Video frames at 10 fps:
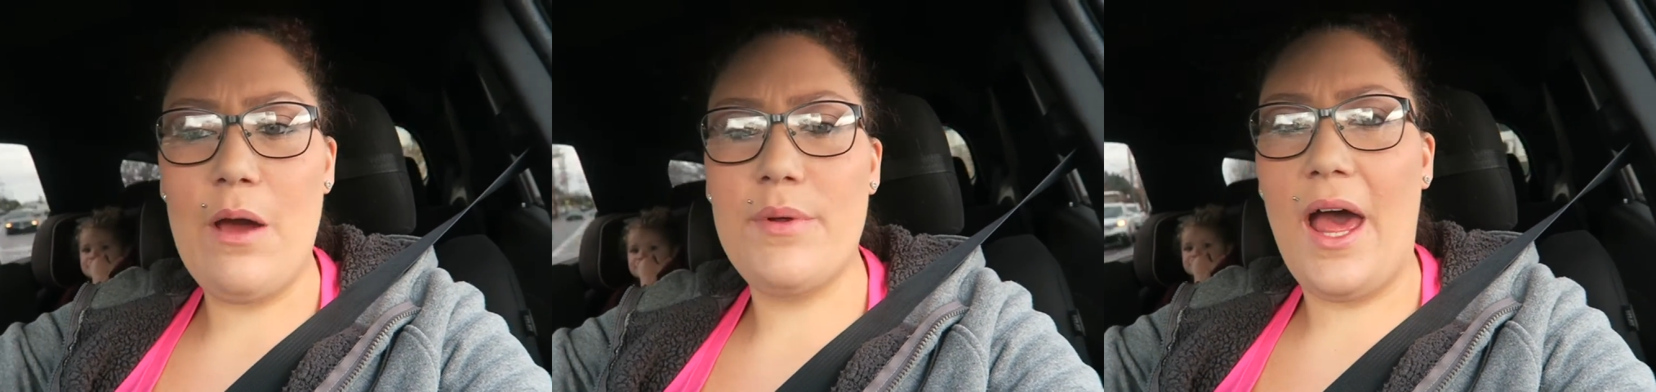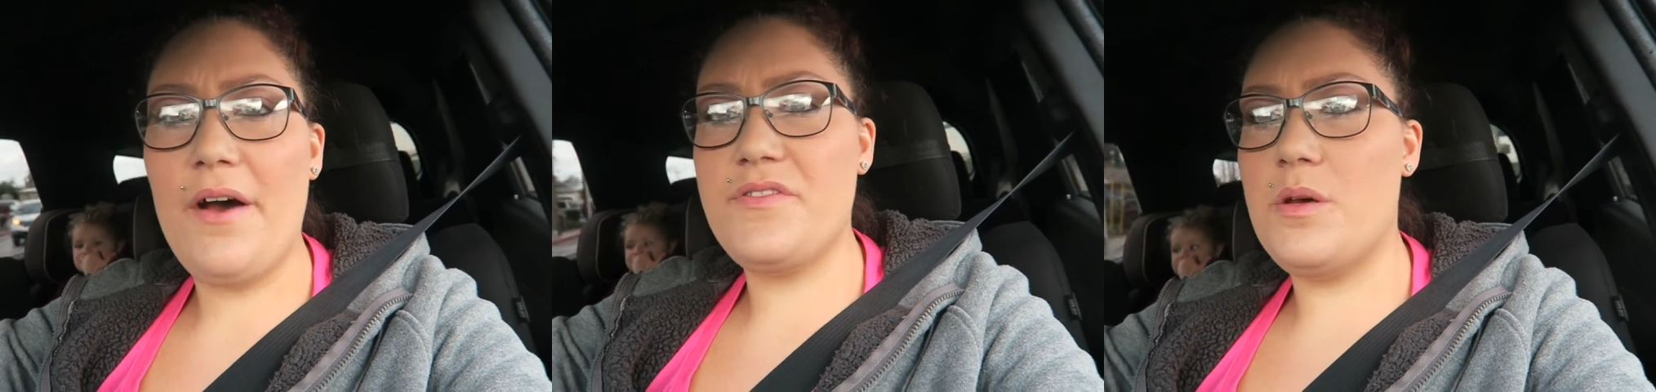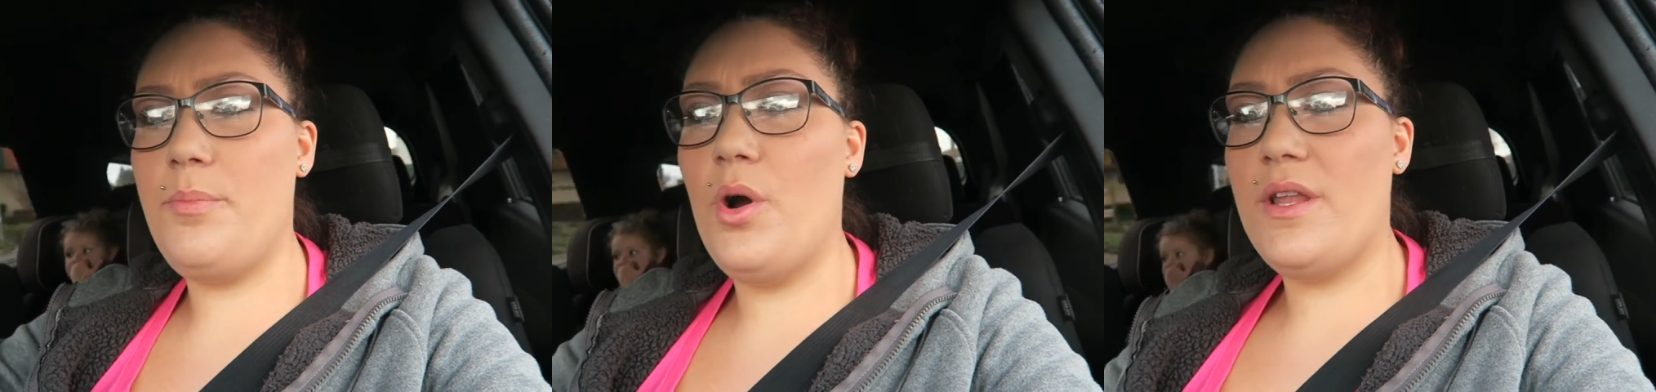Speaker 1: I would have
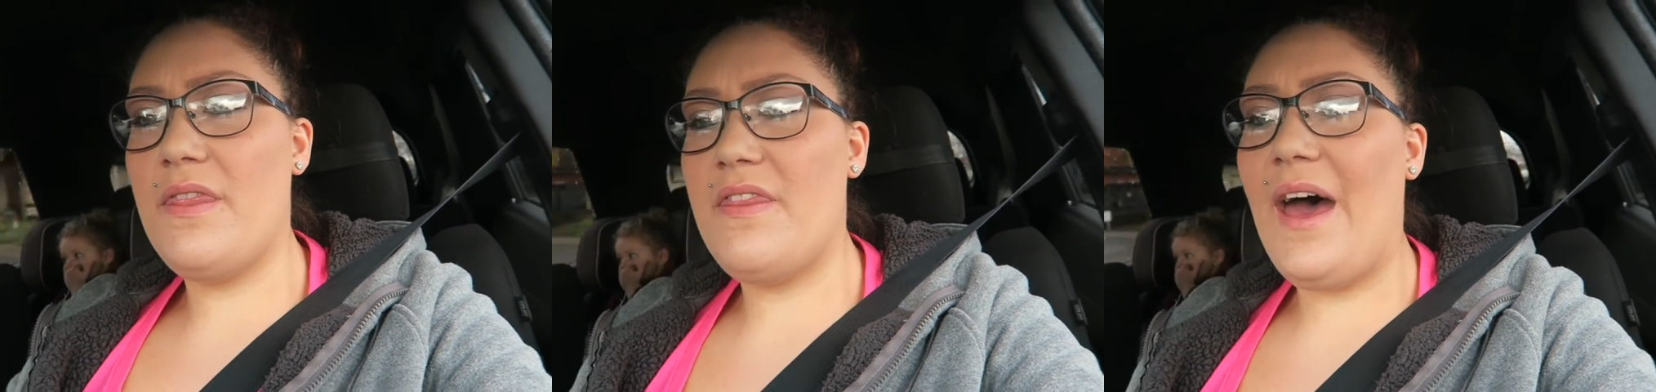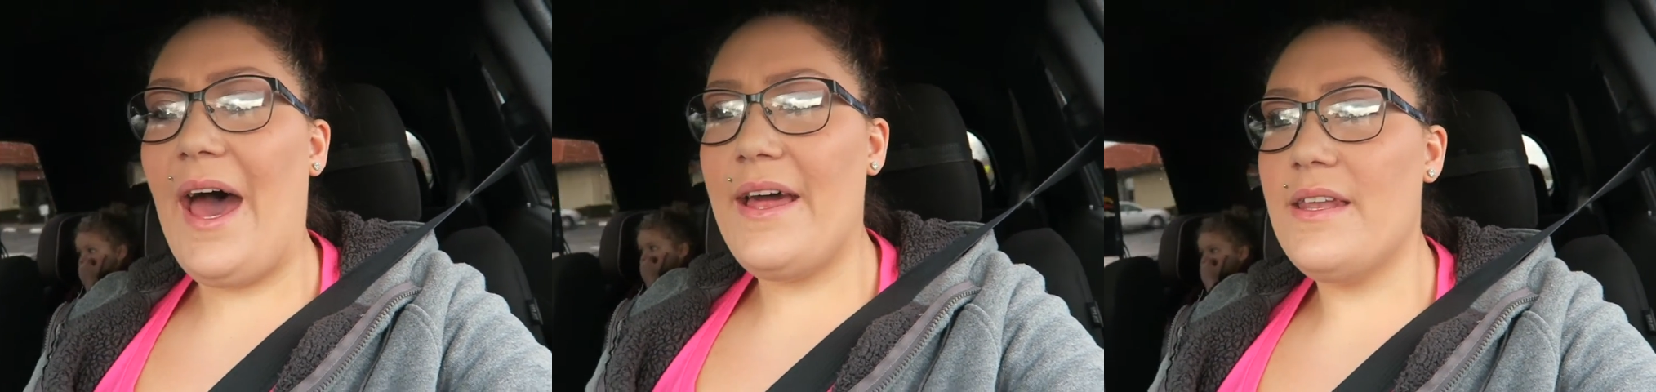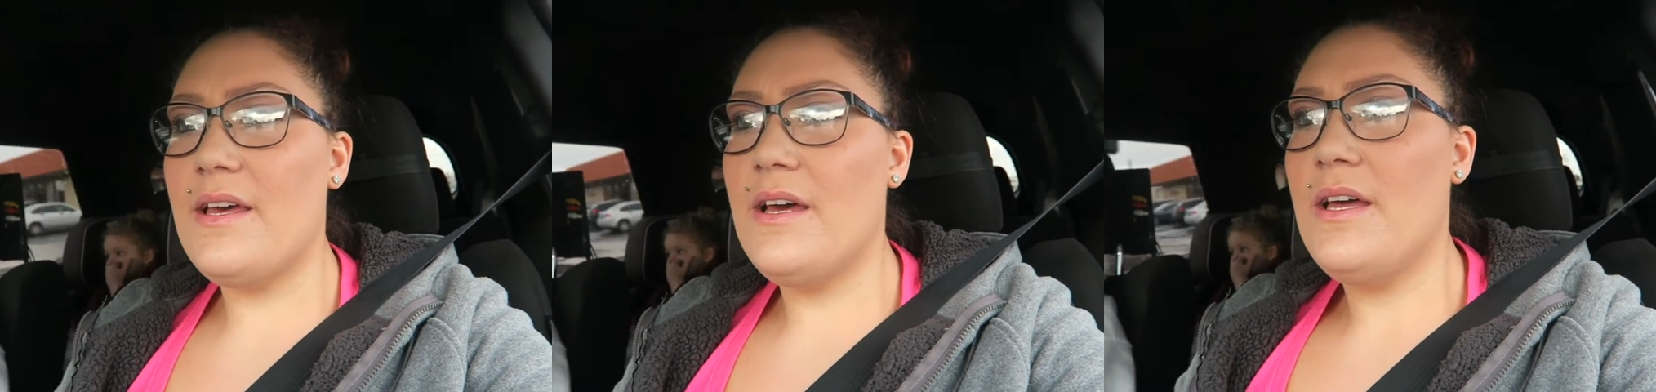to put that
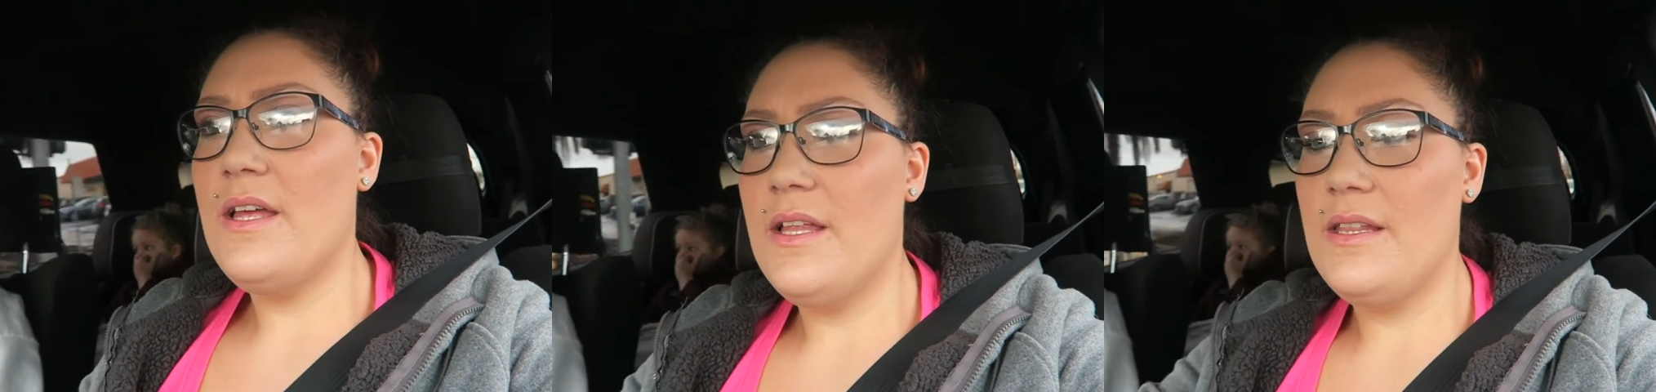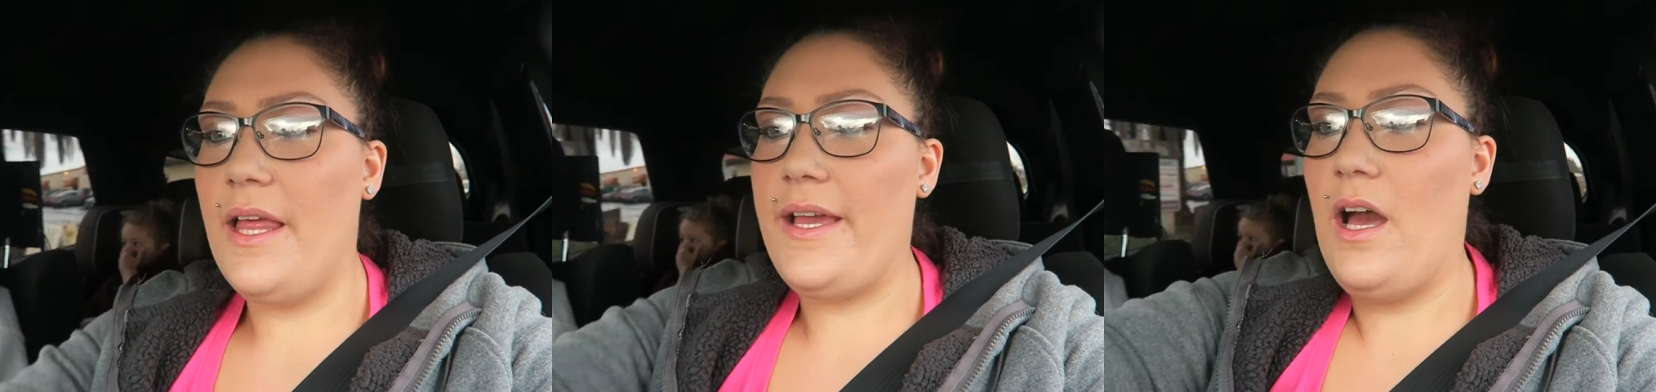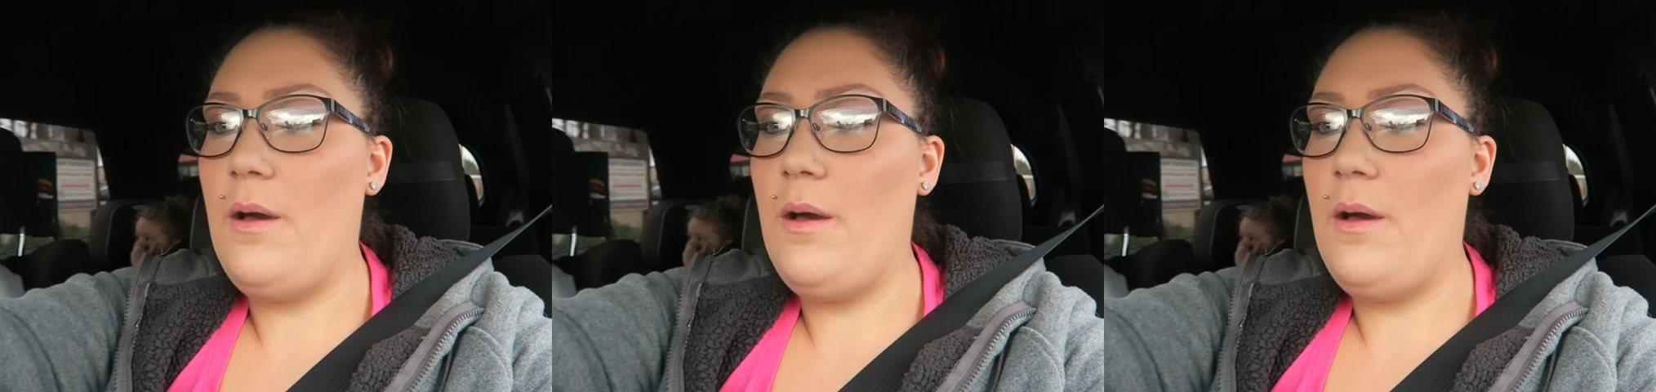like